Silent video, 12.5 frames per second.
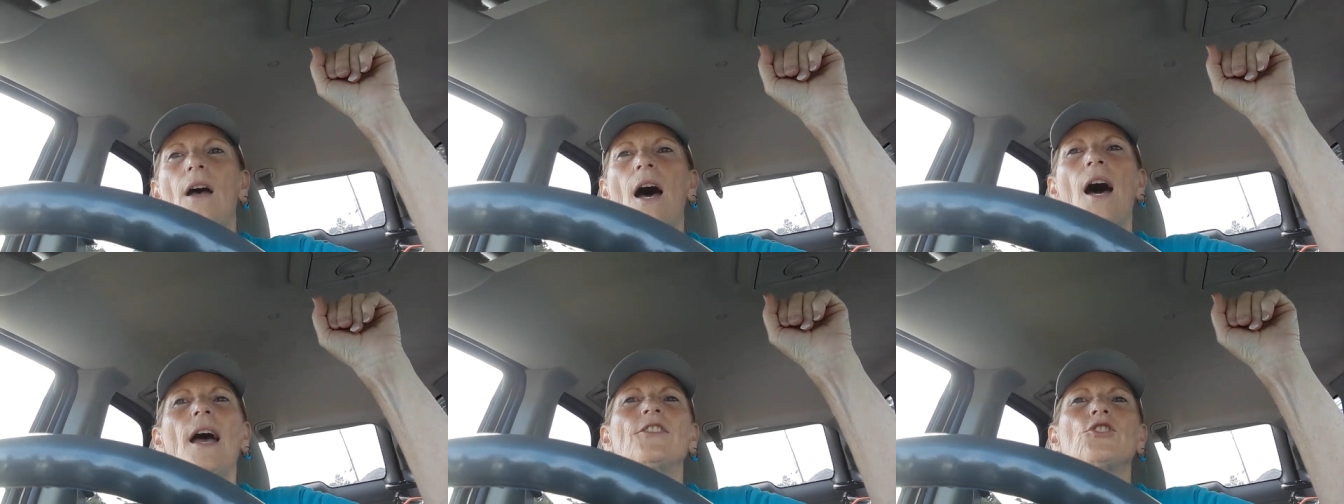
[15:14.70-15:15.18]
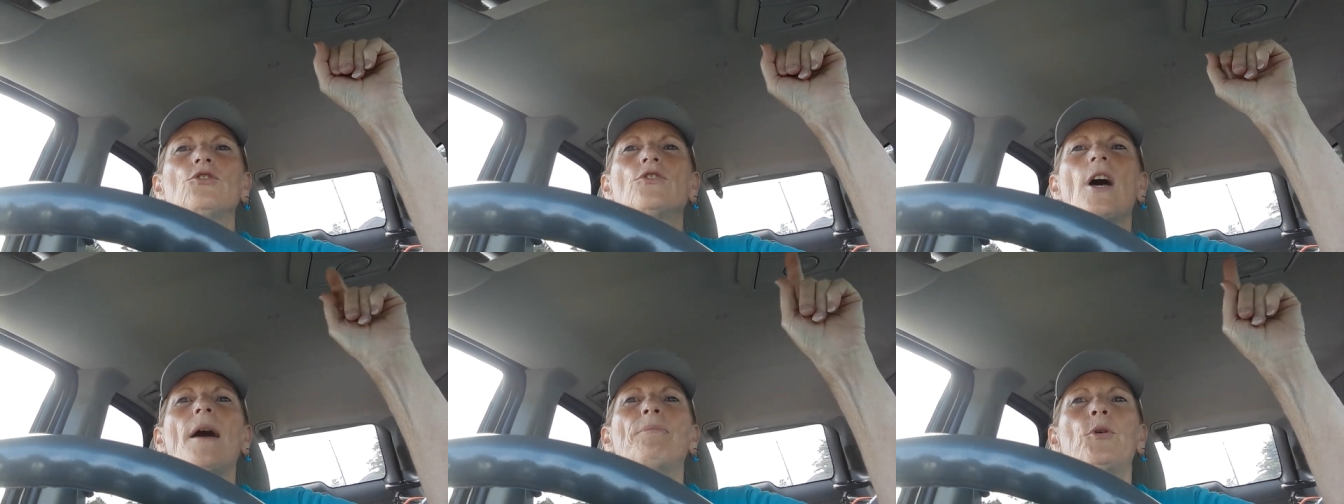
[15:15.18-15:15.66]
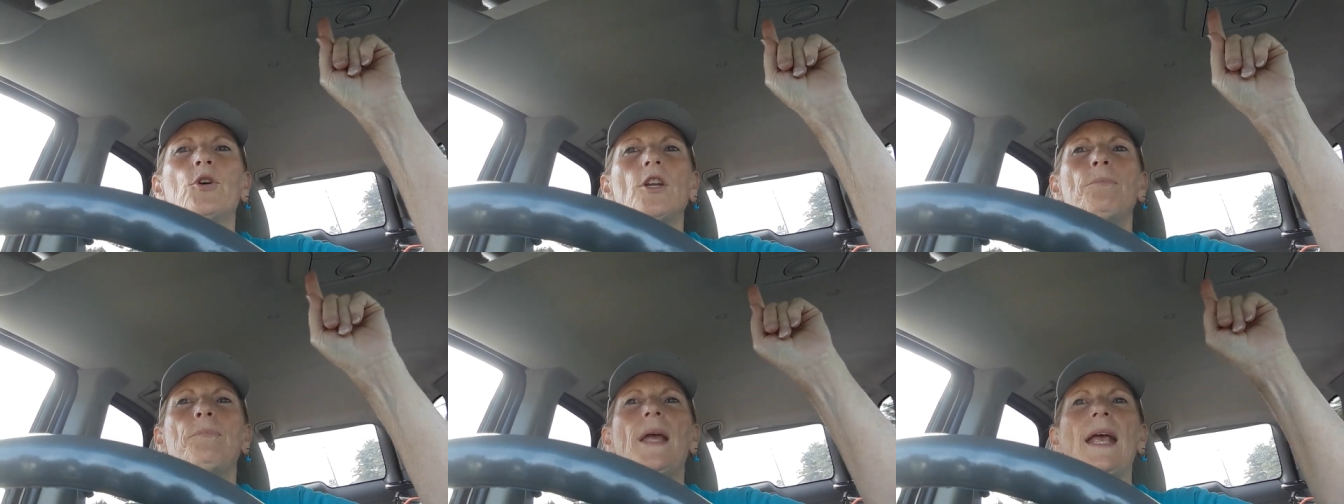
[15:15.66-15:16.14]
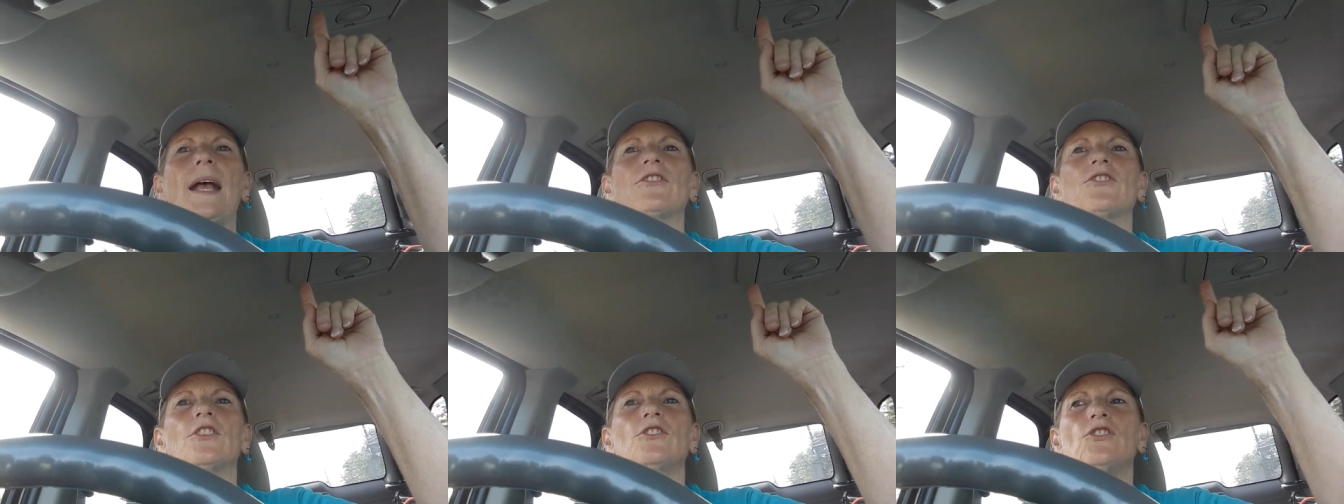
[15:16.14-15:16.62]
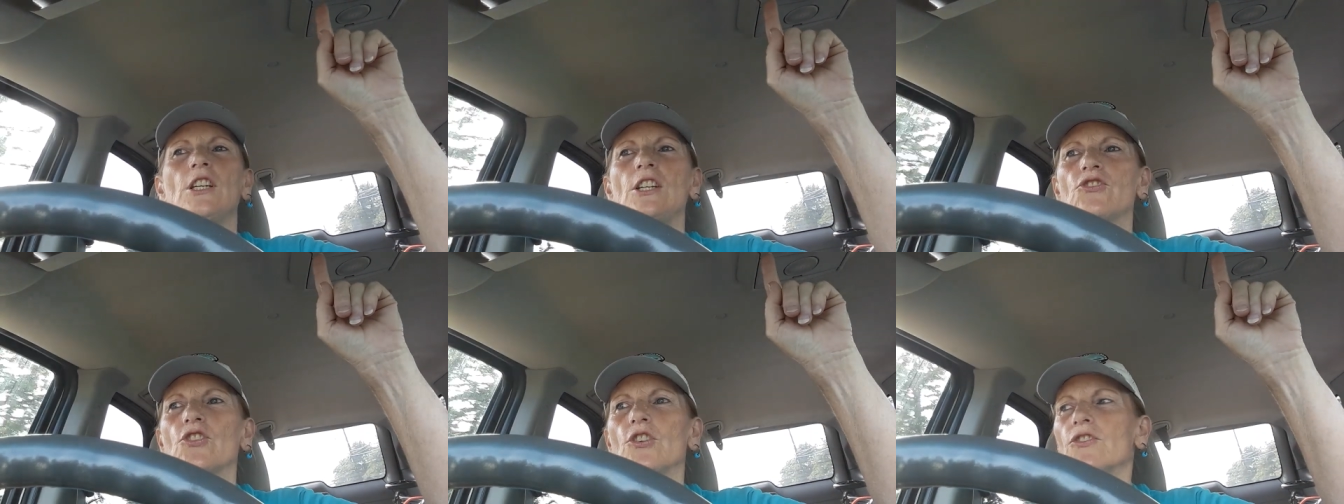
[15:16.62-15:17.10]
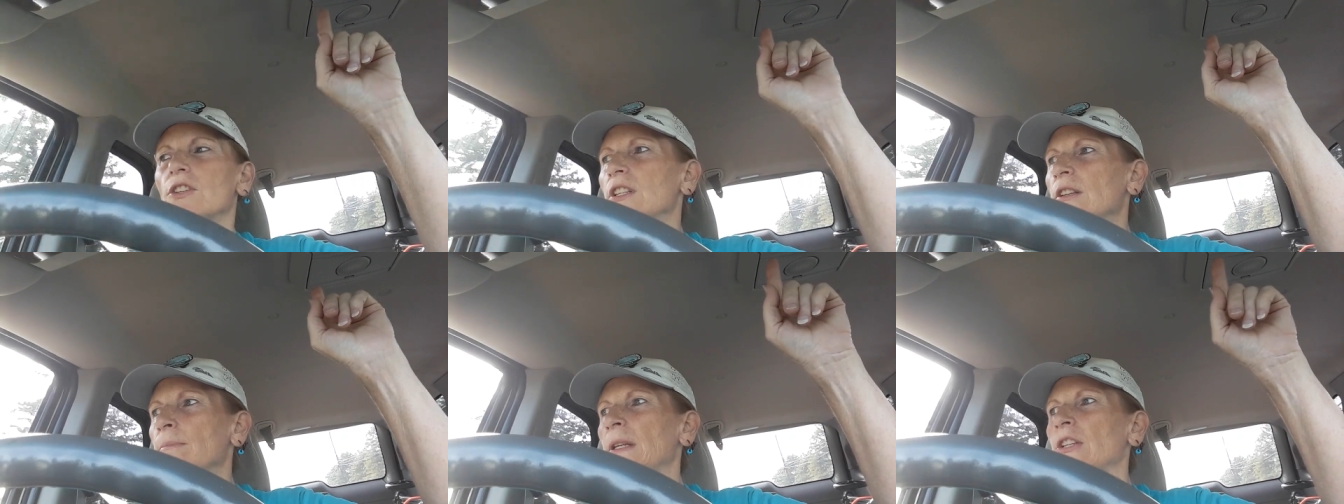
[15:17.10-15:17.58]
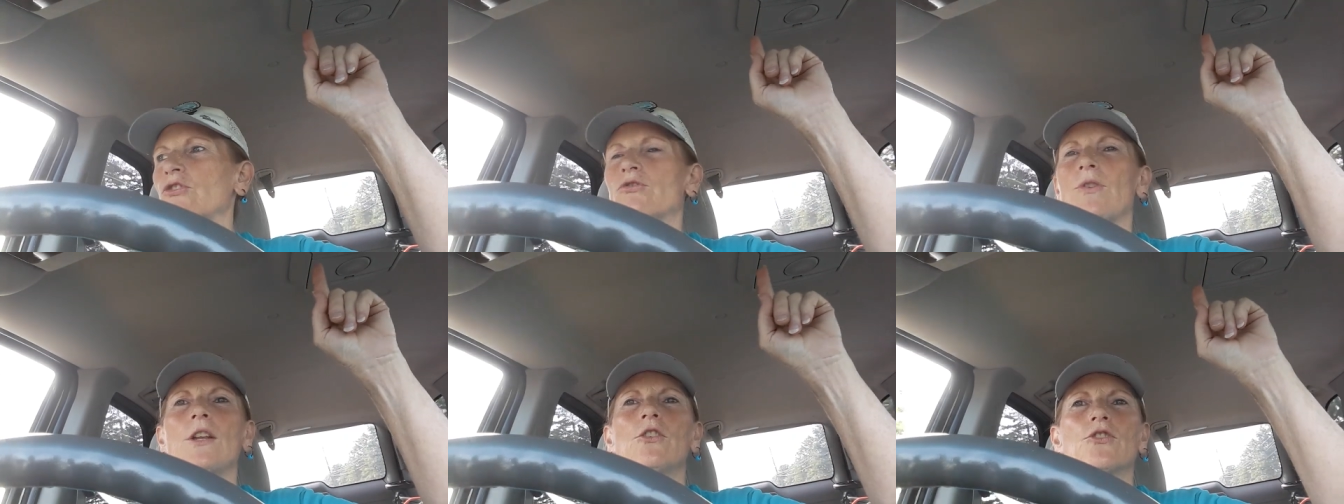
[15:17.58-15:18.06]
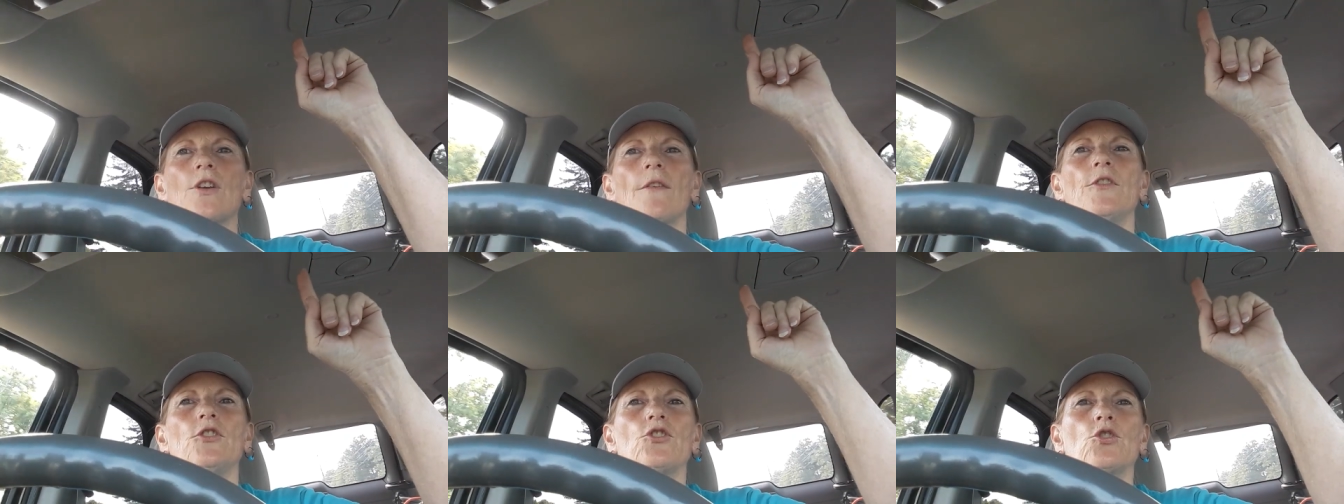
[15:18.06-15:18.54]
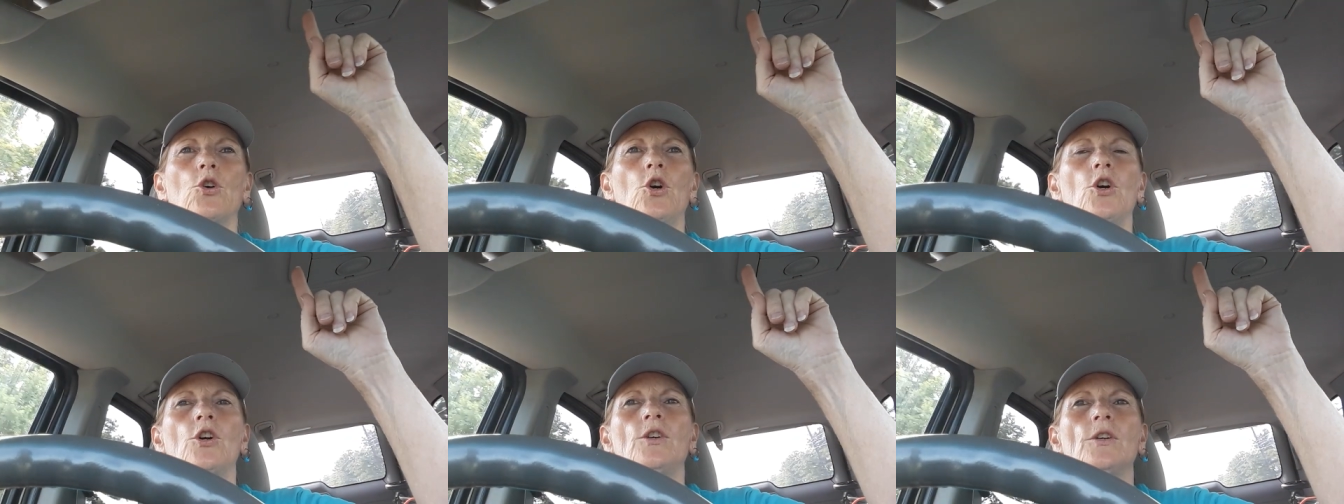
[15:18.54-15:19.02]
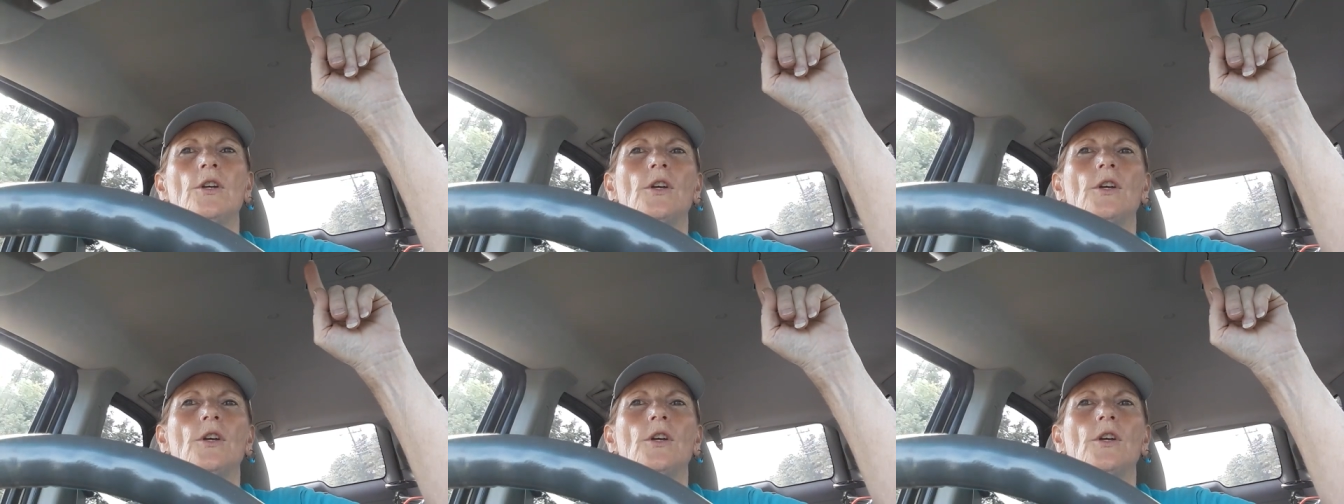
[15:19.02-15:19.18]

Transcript: I do not put it past the teachers and the administrators of the school